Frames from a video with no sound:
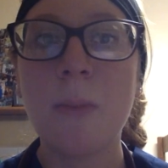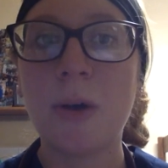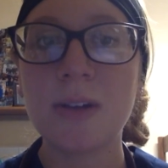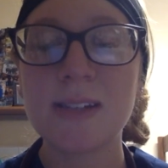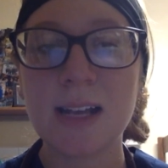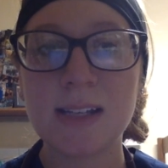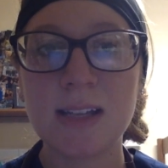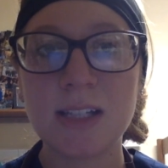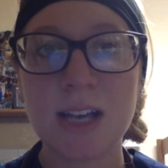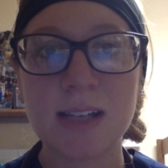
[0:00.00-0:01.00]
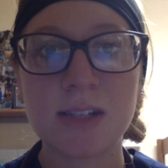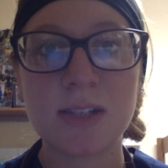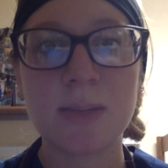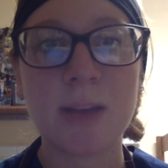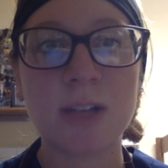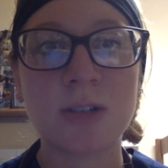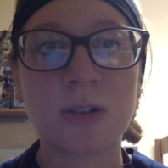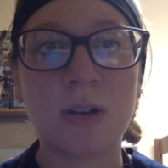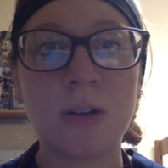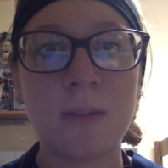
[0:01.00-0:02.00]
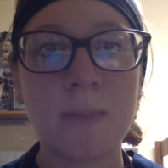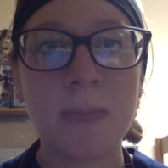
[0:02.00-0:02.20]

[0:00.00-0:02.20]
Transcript: Both sides of the chest are symmetrical.